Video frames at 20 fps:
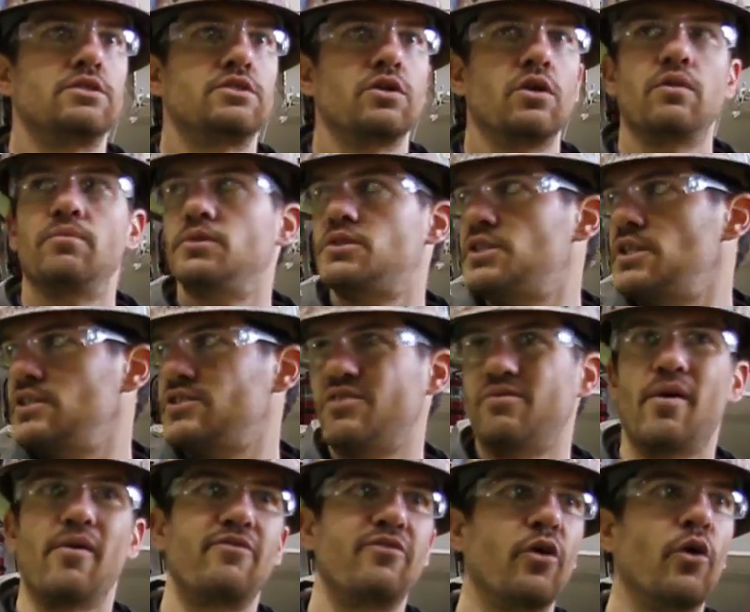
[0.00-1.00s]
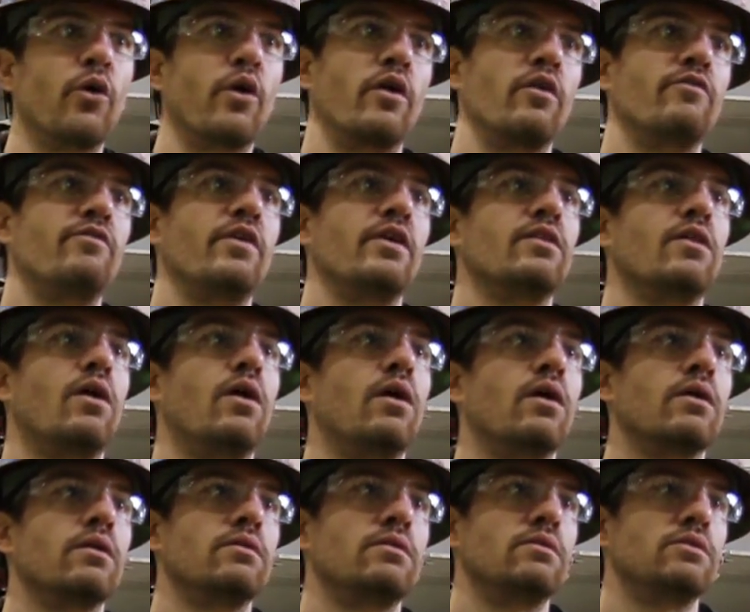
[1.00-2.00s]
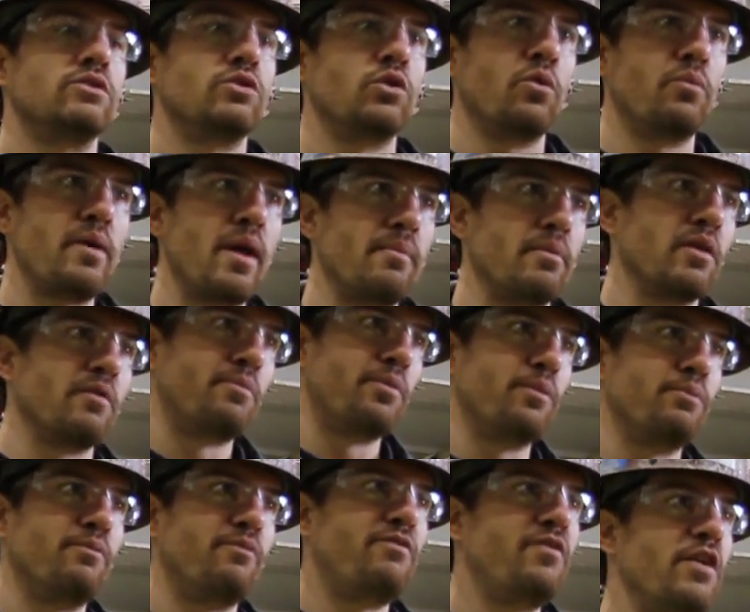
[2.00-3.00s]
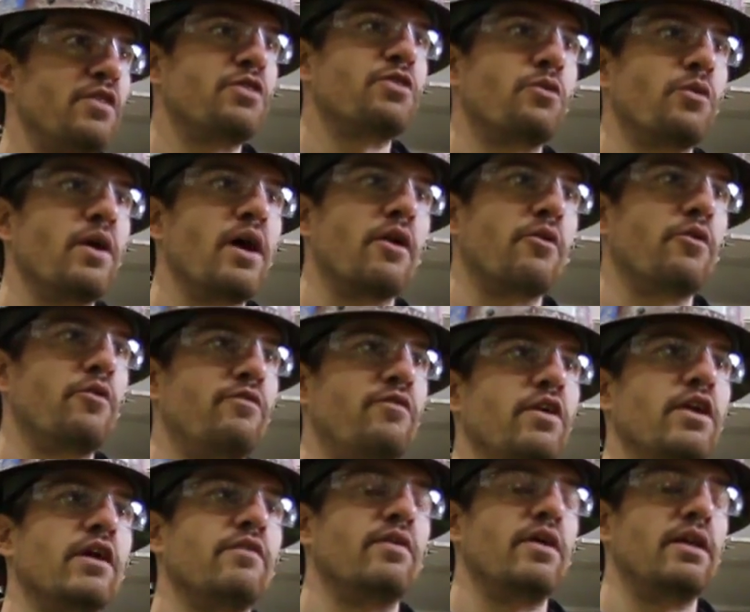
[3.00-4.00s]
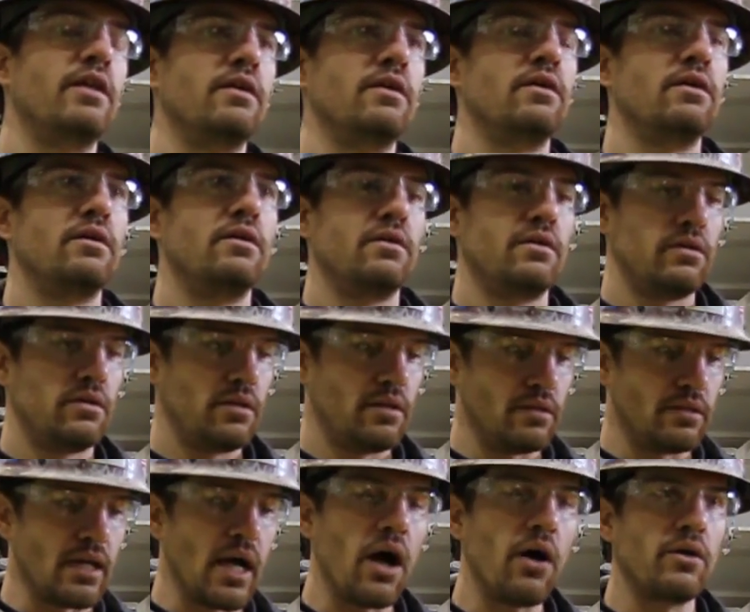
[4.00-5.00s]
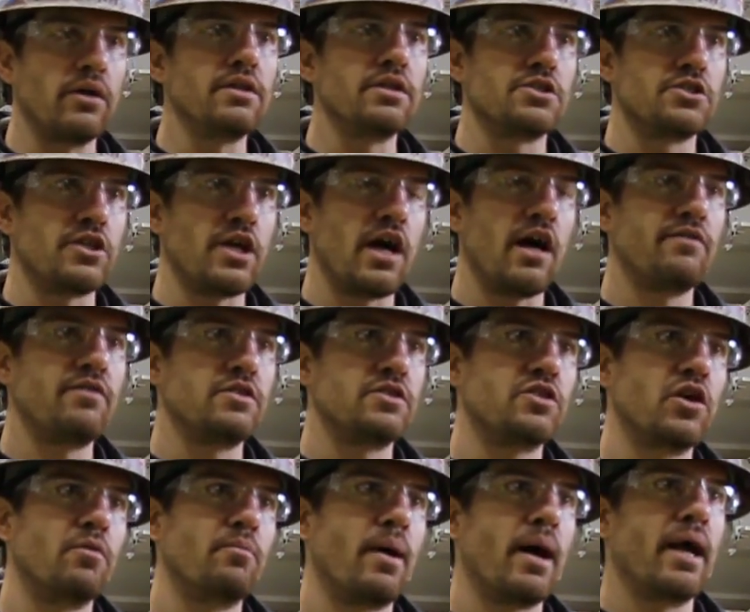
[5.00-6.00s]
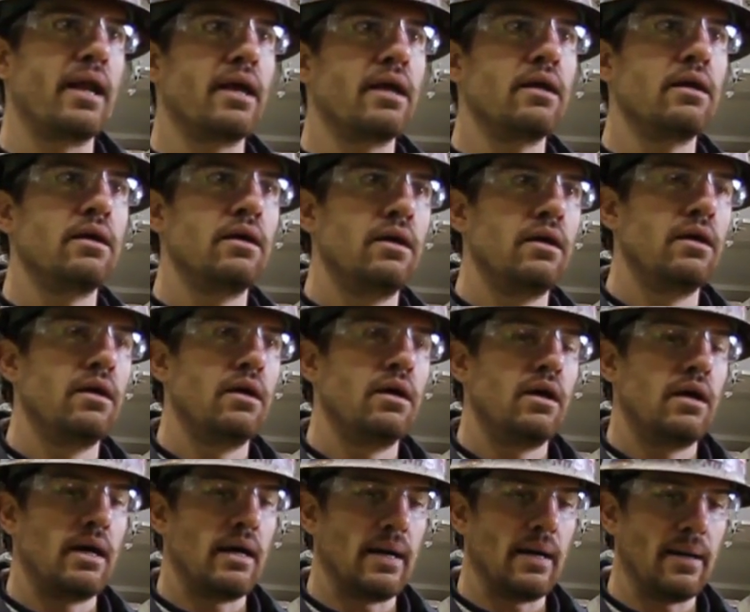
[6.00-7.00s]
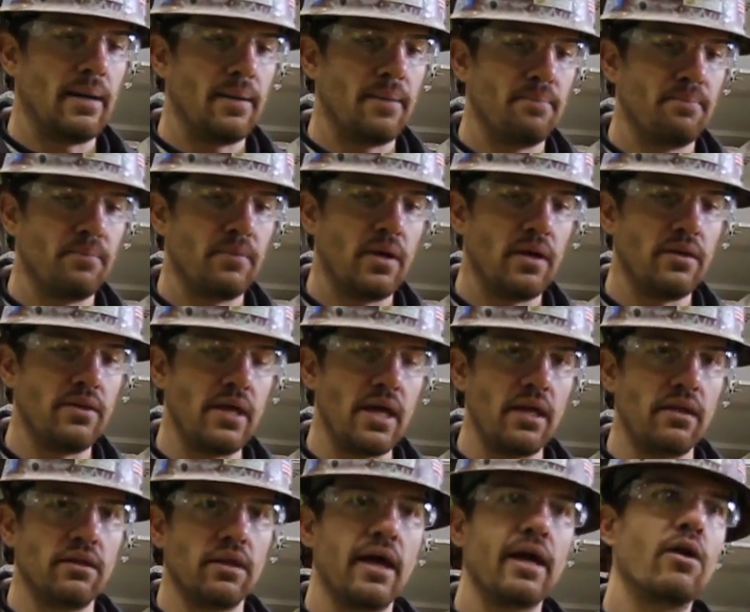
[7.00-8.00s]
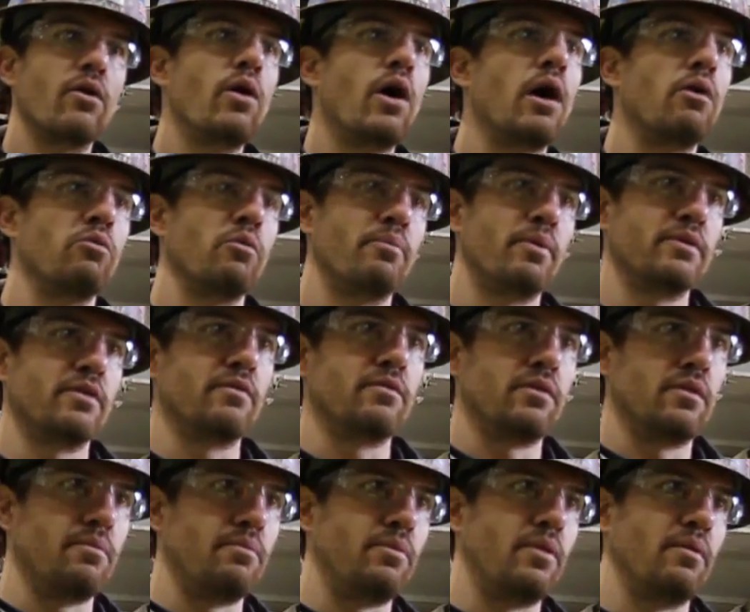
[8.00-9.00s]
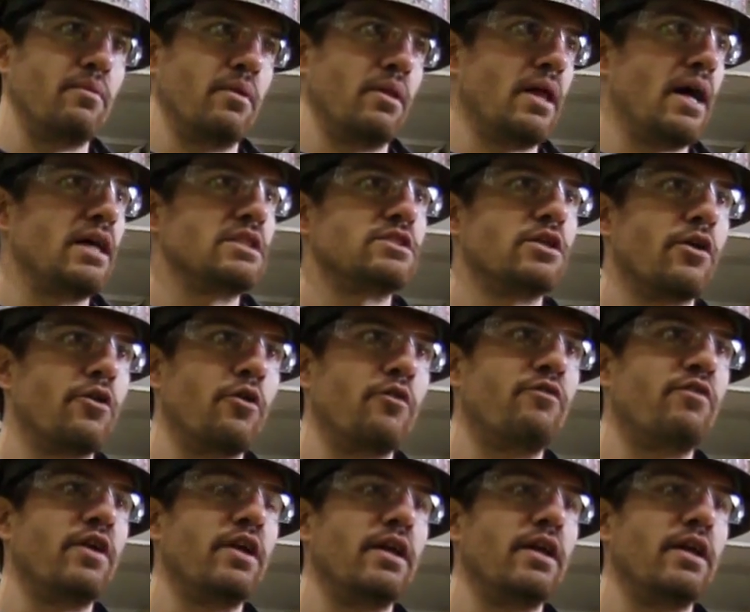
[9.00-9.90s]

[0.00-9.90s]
So the machines are about 400 feet long. So we'll be able to fit 300 feet of it down in the shaft and start mining. And then later on, the last one.